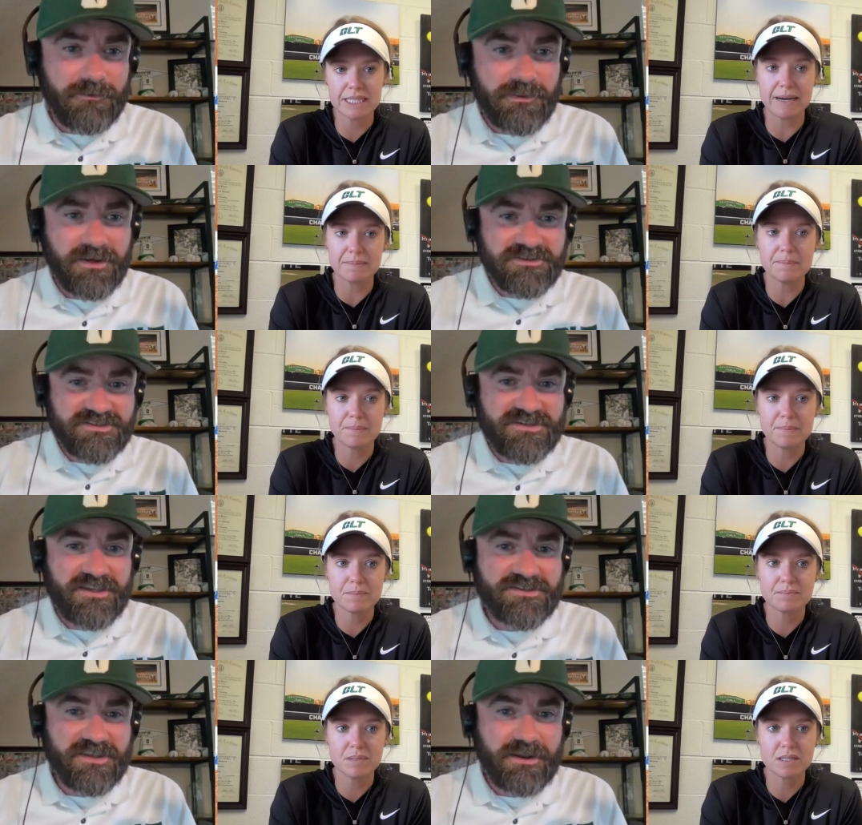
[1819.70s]
Speaker 1: to the end of the
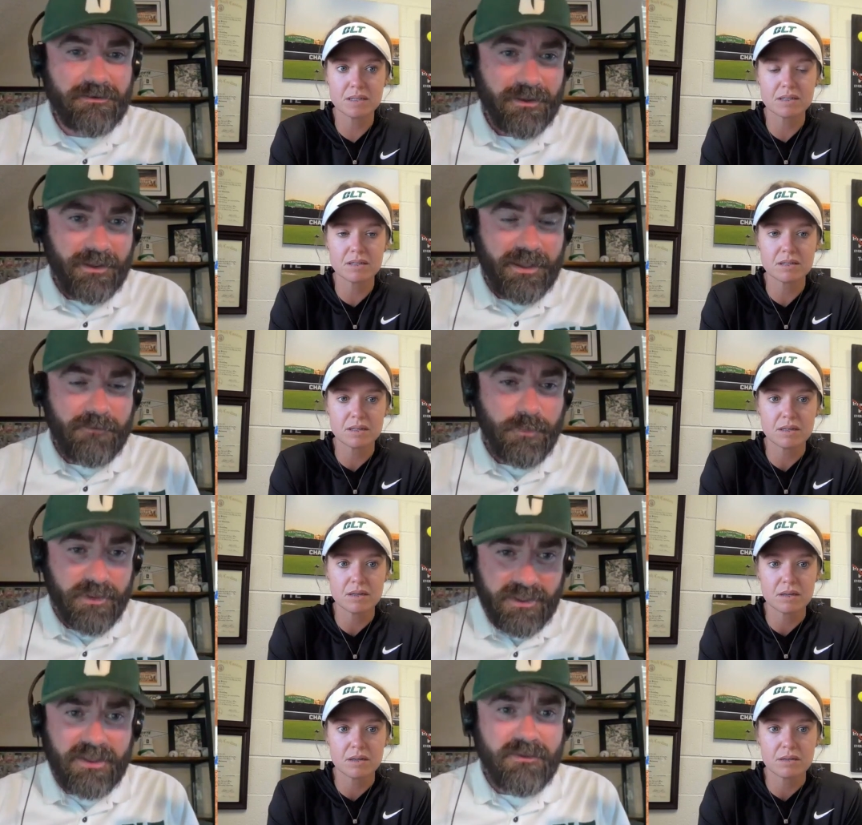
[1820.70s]
season and and
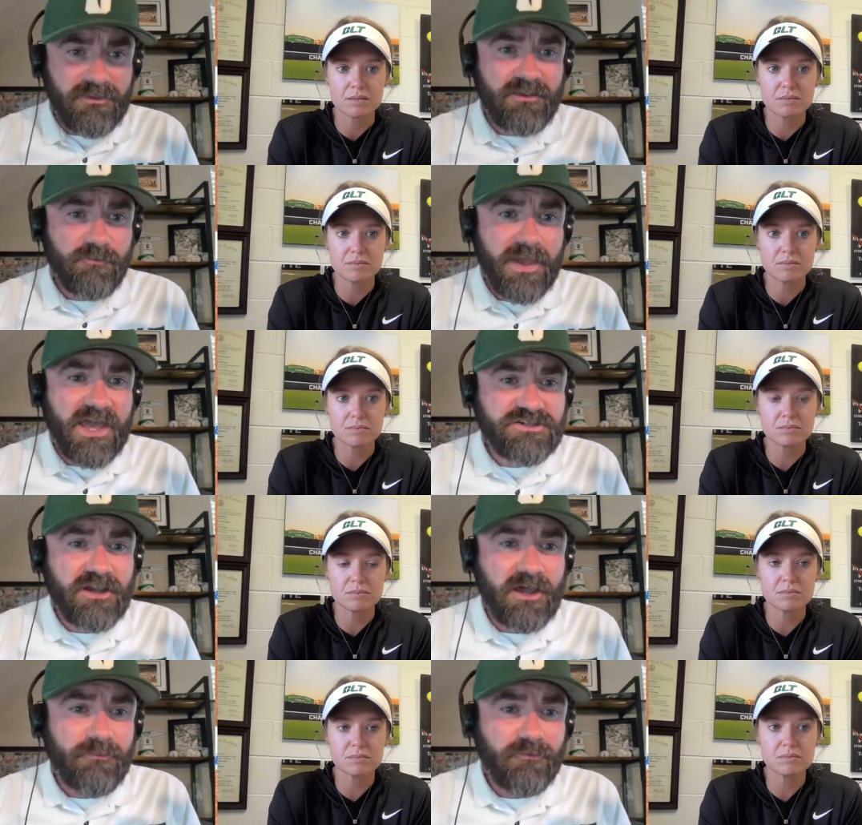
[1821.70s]
be in these
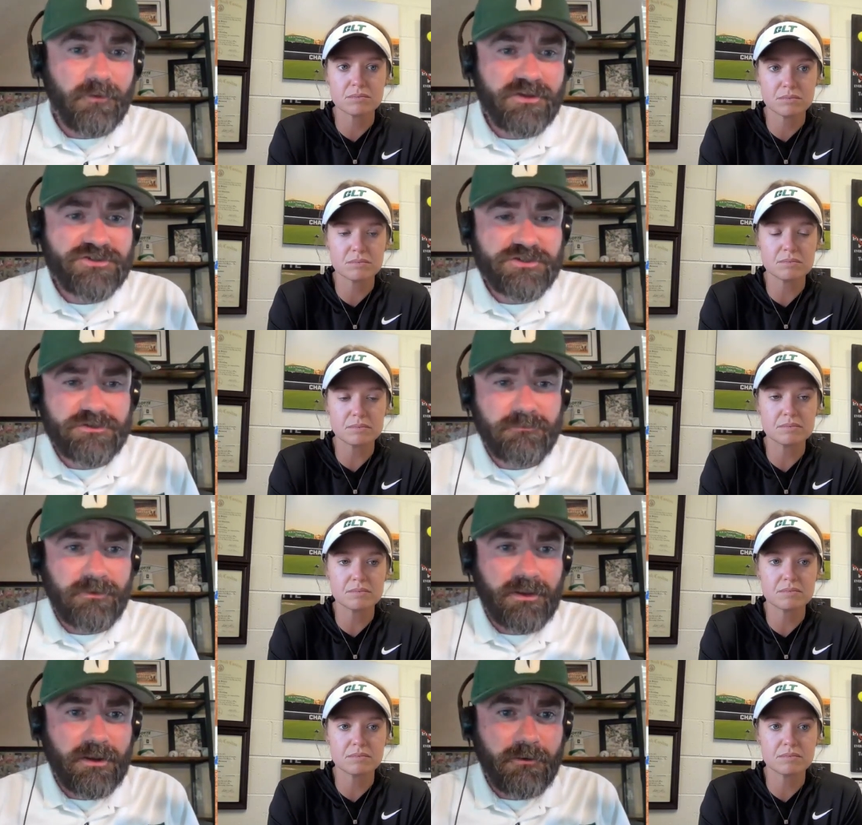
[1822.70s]
matchups, which
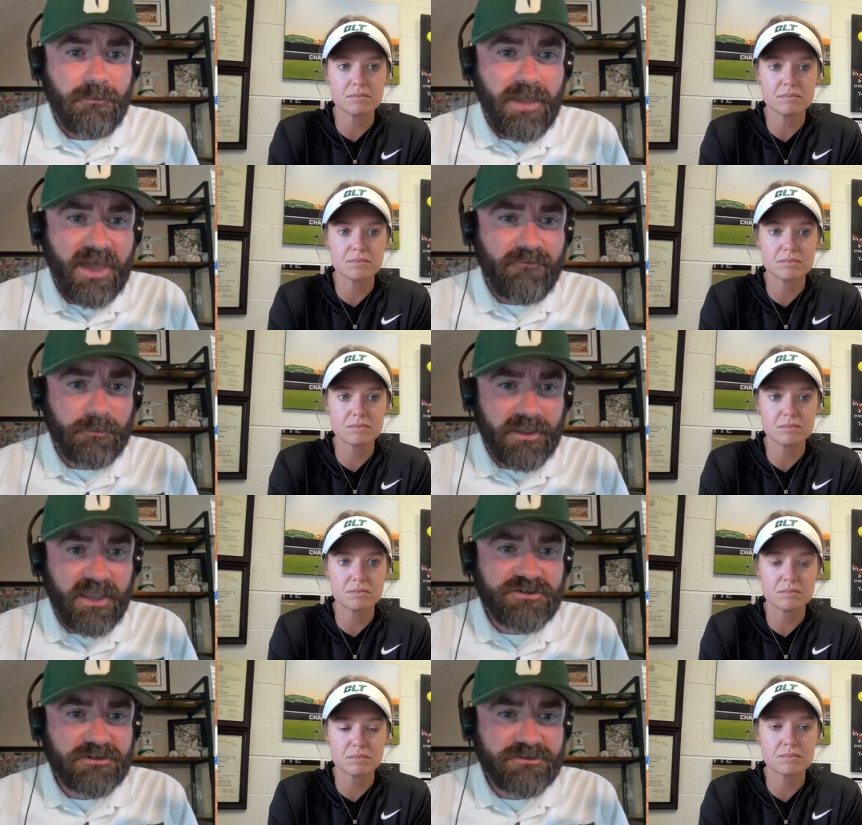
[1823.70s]
you know have
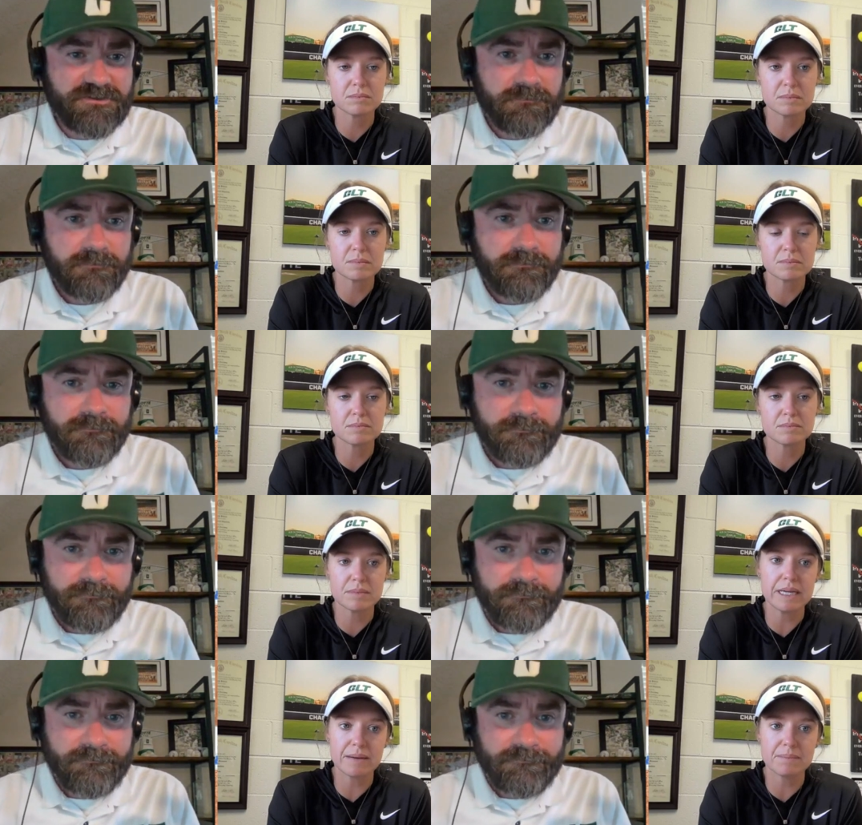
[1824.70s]
implications.
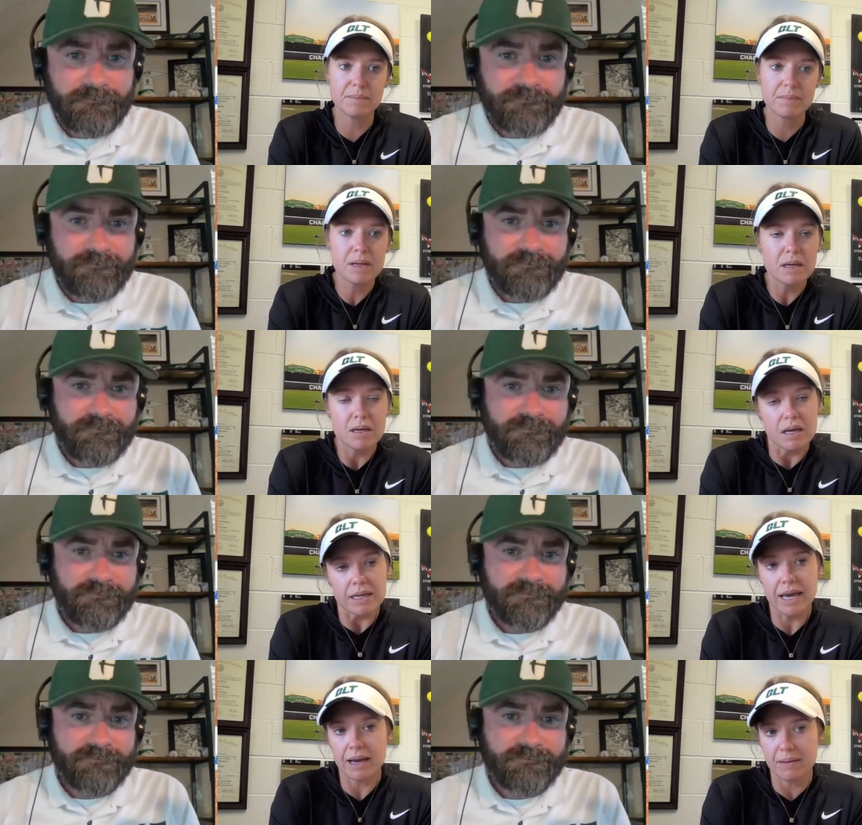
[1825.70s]
Speaker 2: Yeah,
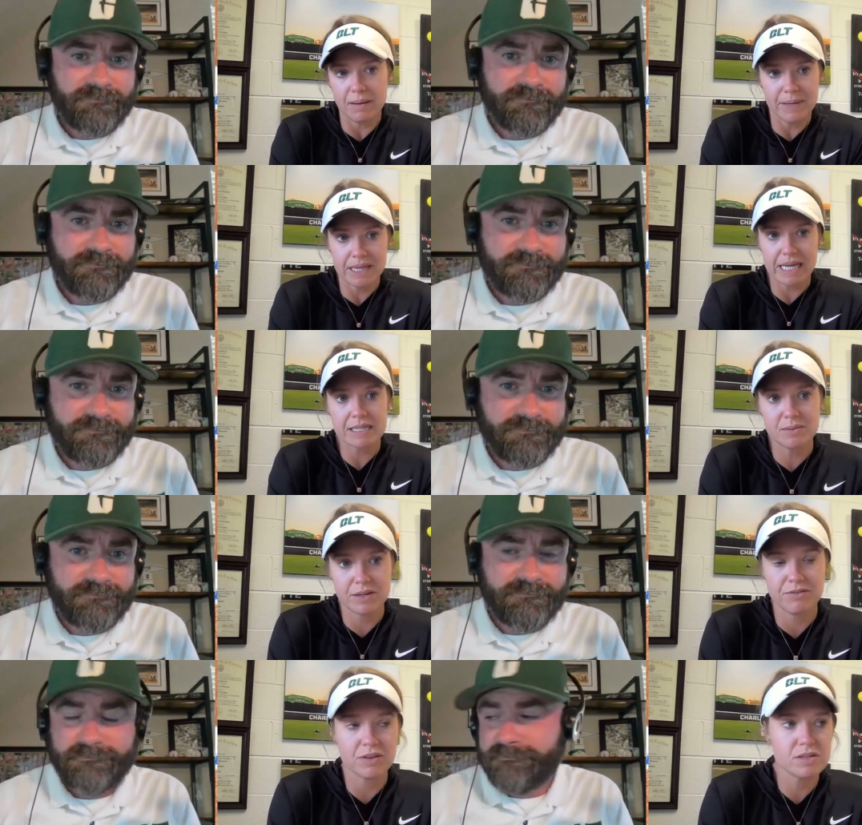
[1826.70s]
yeah. I mean, that's
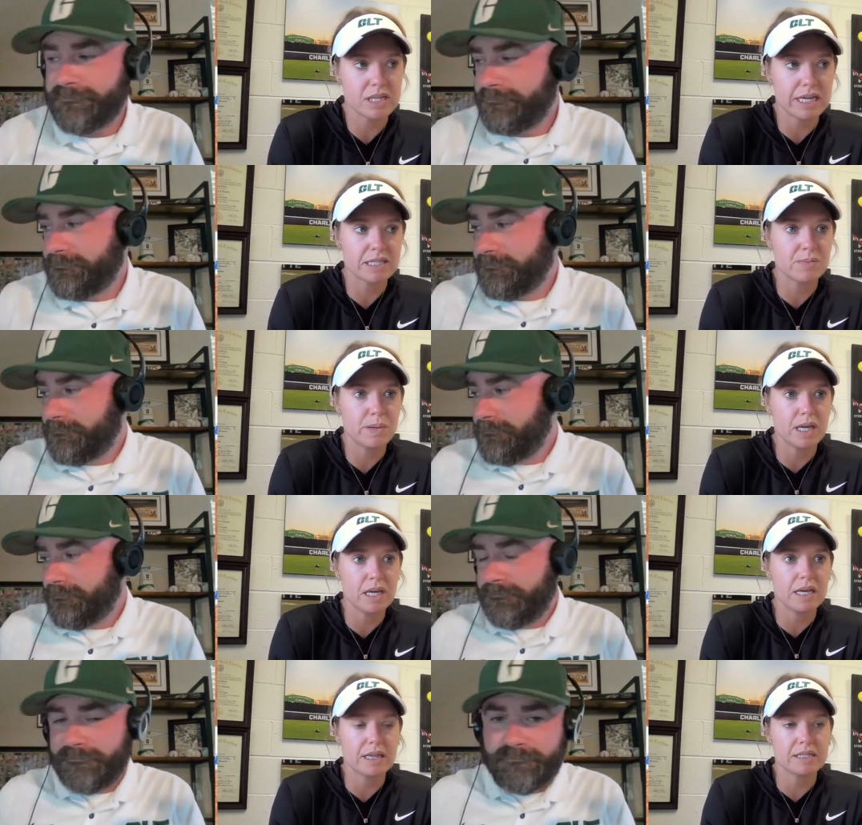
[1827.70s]
what it feels like to
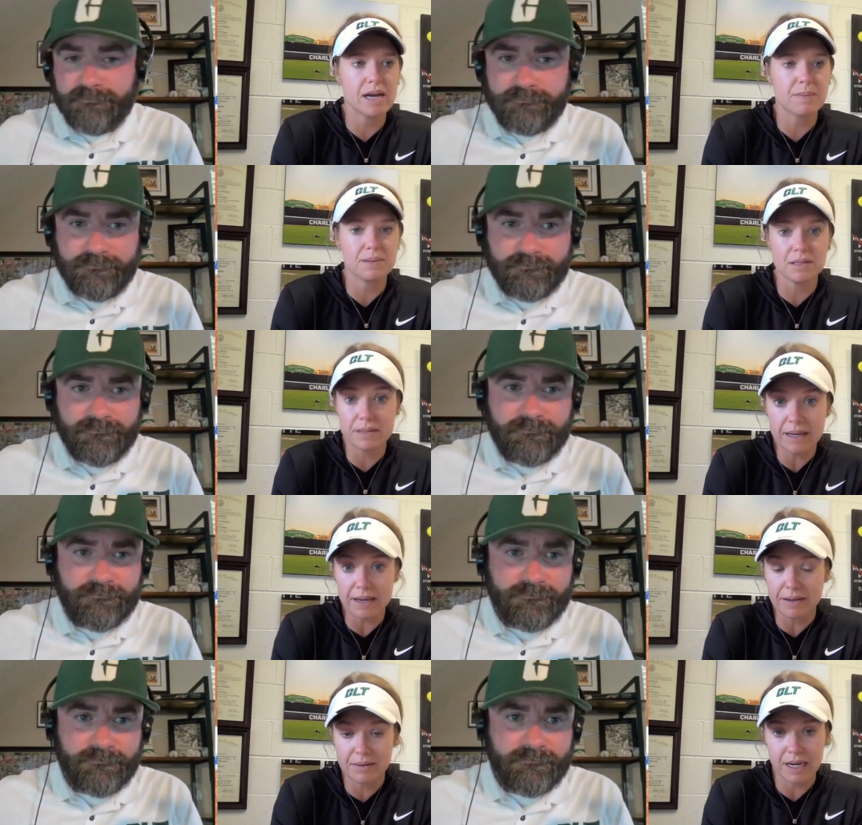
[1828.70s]
be at the top of the
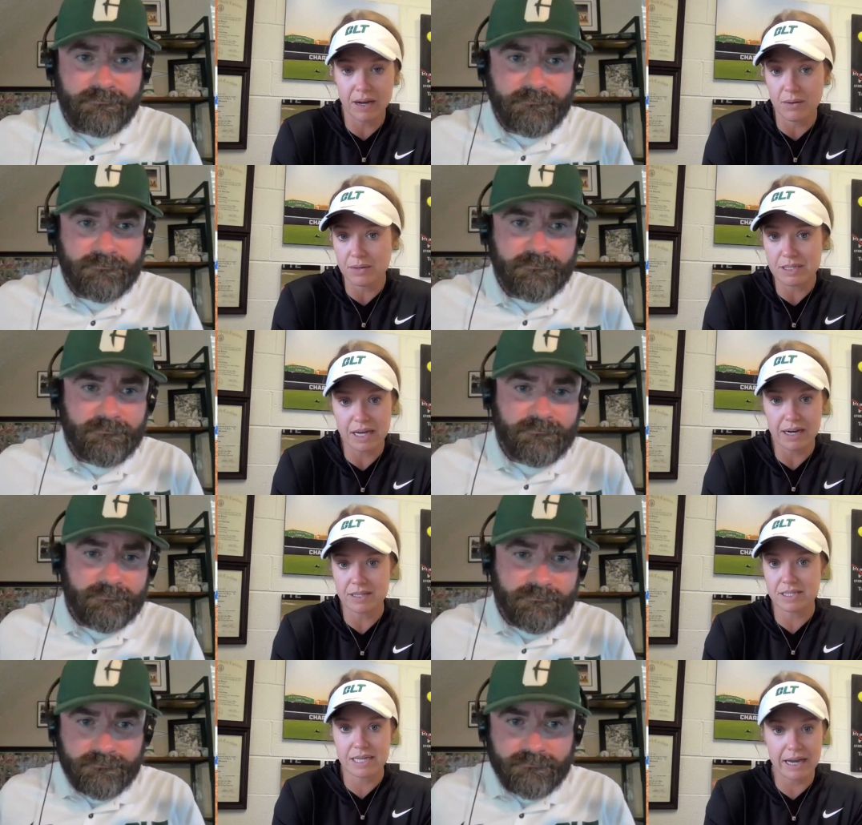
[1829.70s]
league. You know, is that
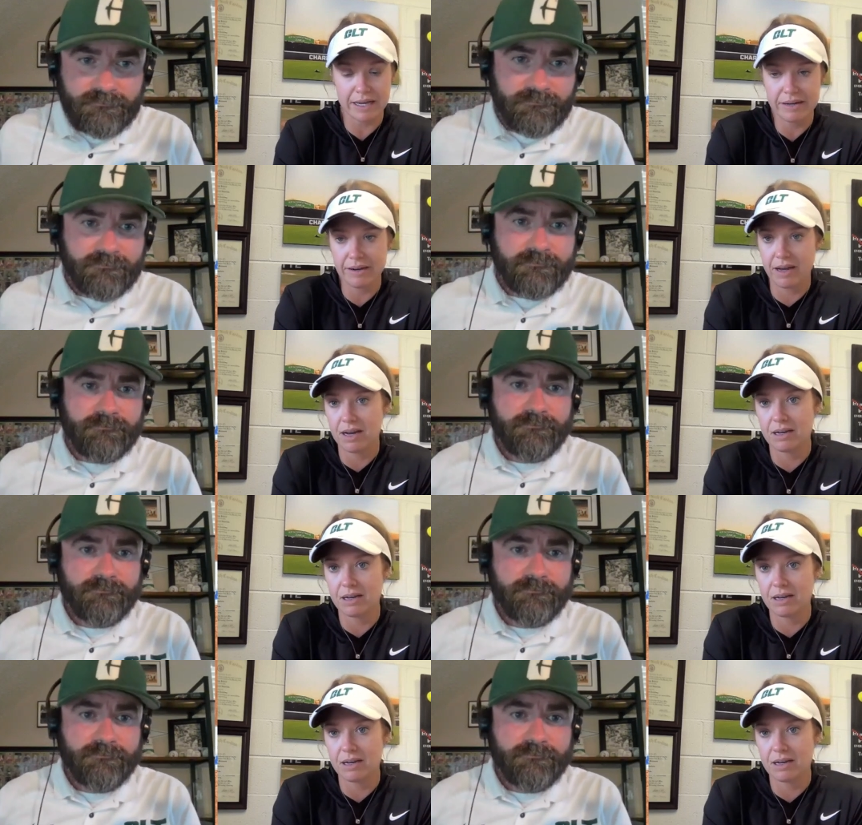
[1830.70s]
it's tight.